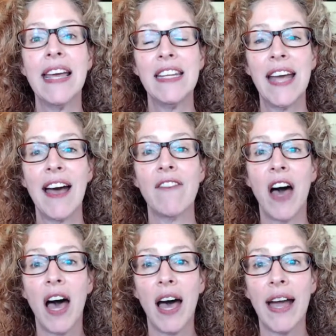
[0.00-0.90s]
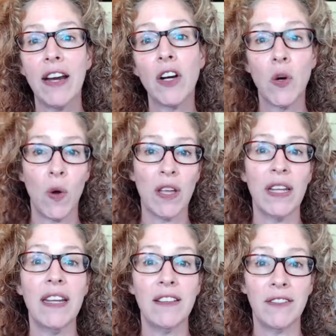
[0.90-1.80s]
to have a higher
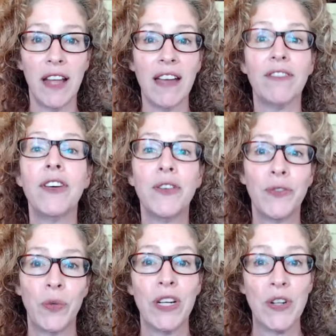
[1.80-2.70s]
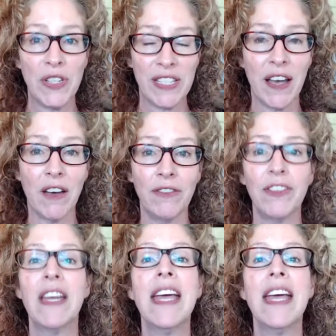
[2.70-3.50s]
quality of life for yourself.